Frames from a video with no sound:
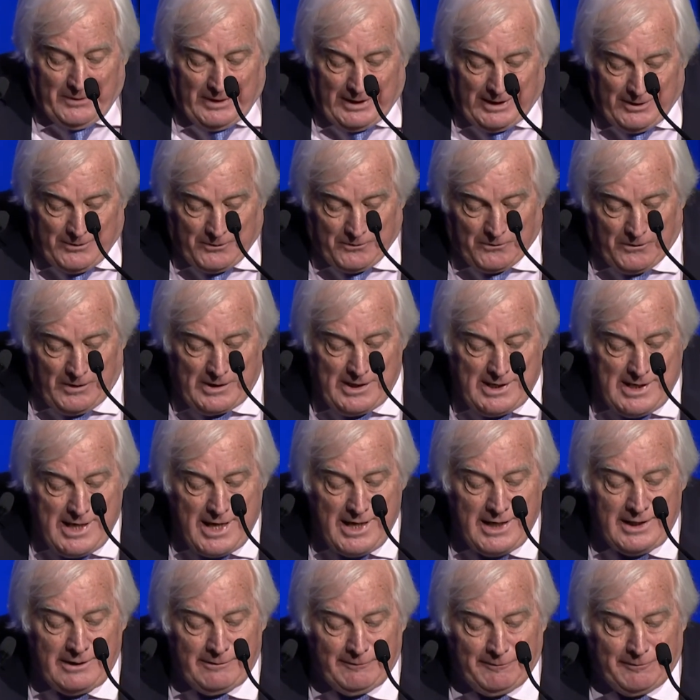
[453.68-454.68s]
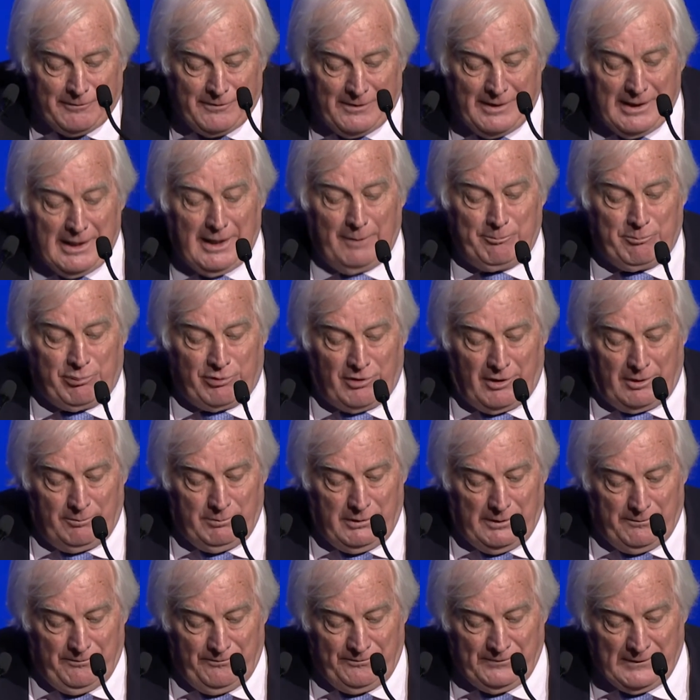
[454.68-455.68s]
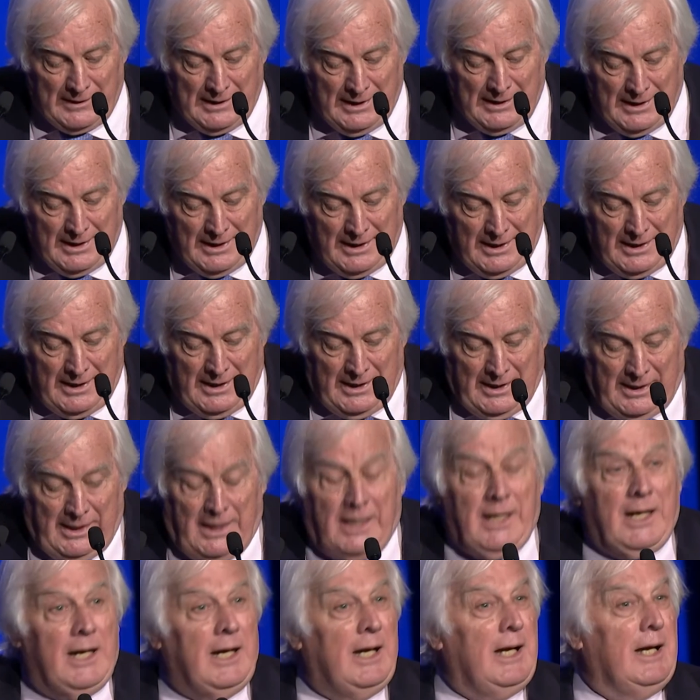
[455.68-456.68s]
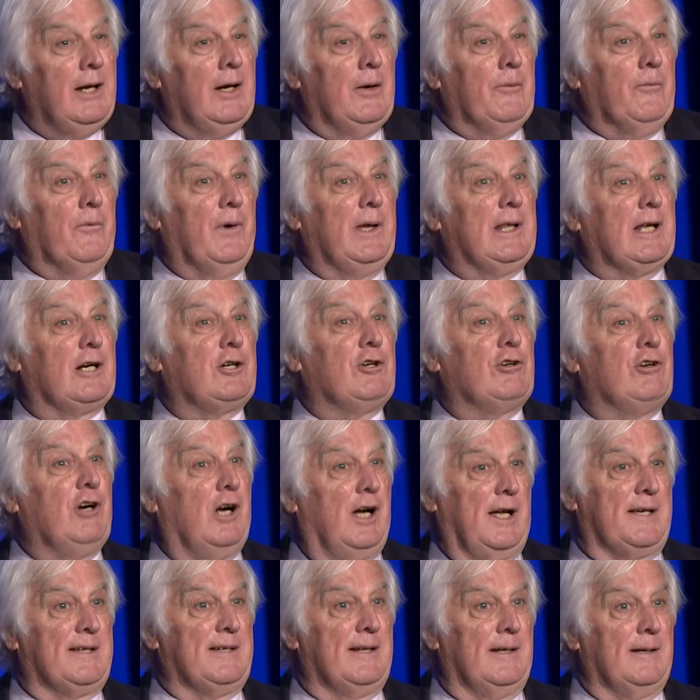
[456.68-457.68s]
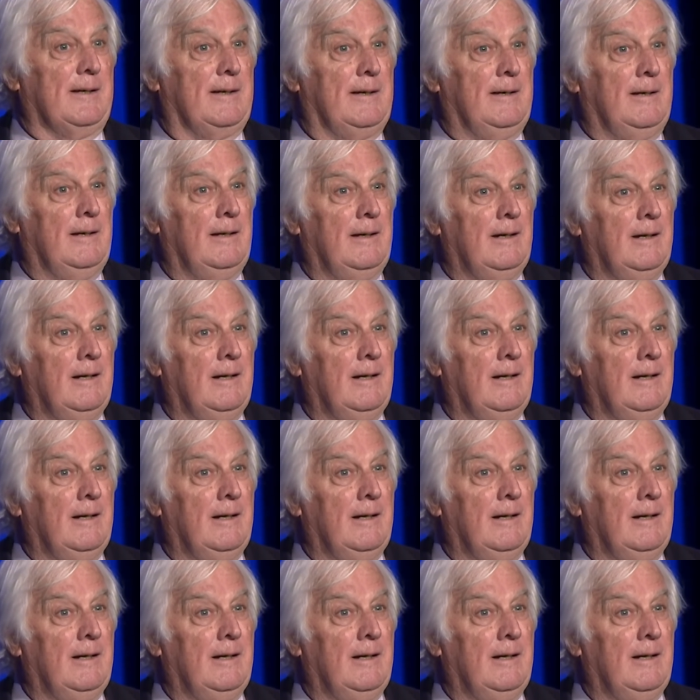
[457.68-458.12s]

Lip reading: We have a problem with a crisis.